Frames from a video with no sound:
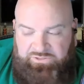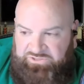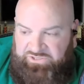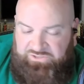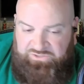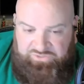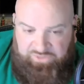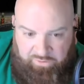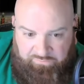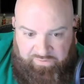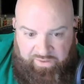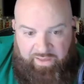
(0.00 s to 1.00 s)
She
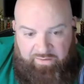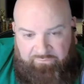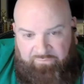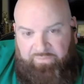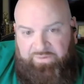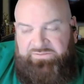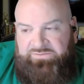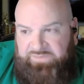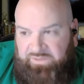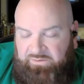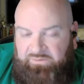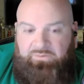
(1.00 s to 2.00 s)
deserved every
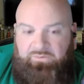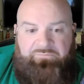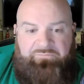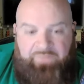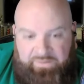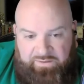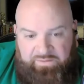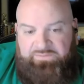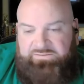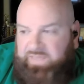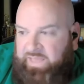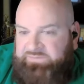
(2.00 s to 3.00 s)
single fucking
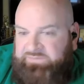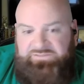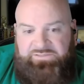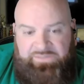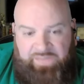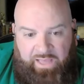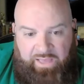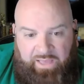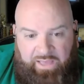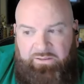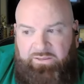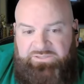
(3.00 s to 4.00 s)
attack she got.
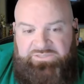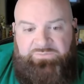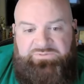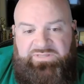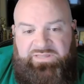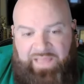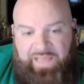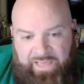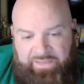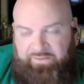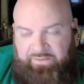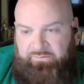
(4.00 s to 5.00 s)
She was
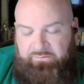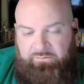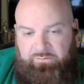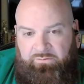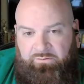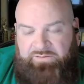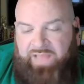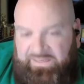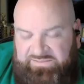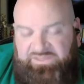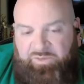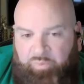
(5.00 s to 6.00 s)
lying.
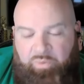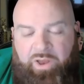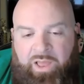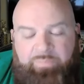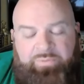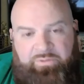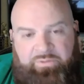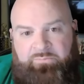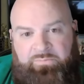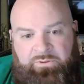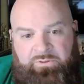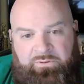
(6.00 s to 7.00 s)
That's the
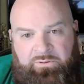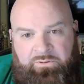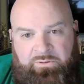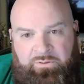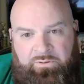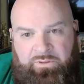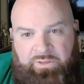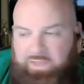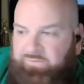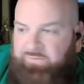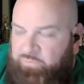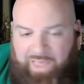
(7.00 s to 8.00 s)
problem.
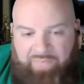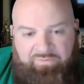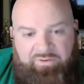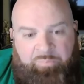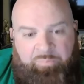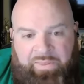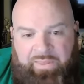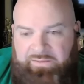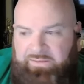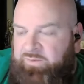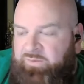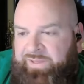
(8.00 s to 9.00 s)
If you have an
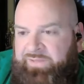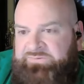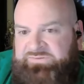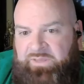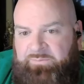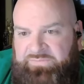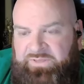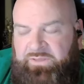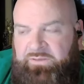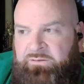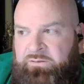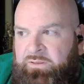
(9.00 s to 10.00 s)
opinion about
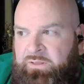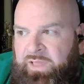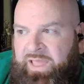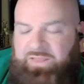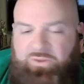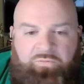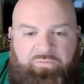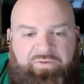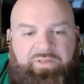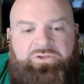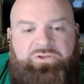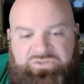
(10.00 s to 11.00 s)
something and you
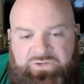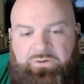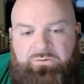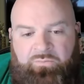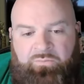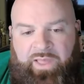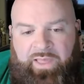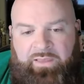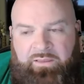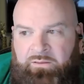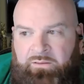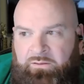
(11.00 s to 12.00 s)
feel a certain
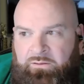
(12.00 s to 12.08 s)
way,